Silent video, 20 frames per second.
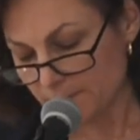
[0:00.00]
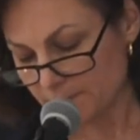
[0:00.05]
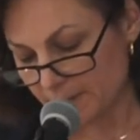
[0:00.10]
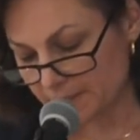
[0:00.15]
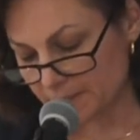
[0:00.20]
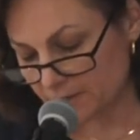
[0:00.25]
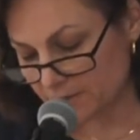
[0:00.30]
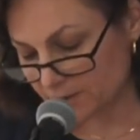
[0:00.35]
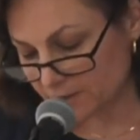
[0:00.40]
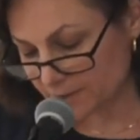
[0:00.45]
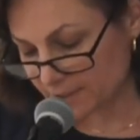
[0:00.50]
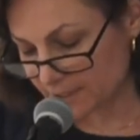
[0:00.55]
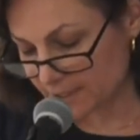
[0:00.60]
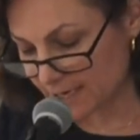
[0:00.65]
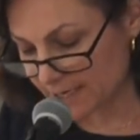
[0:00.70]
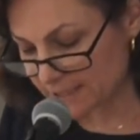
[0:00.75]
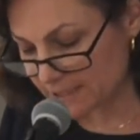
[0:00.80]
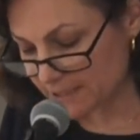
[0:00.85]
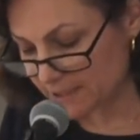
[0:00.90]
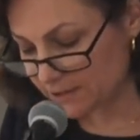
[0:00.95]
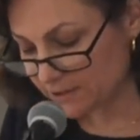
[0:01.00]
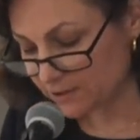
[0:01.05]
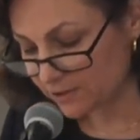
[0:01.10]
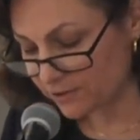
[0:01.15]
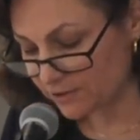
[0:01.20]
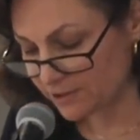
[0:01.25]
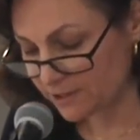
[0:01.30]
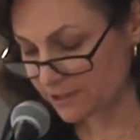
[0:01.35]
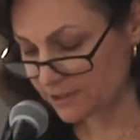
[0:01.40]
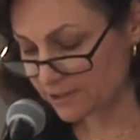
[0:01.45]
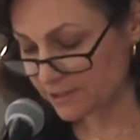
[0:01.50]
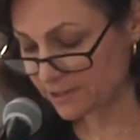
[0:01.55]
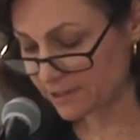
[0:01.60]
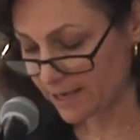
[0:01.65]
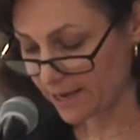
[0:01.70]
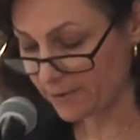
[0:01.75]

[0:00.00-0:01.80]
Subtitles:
By the early 1930s,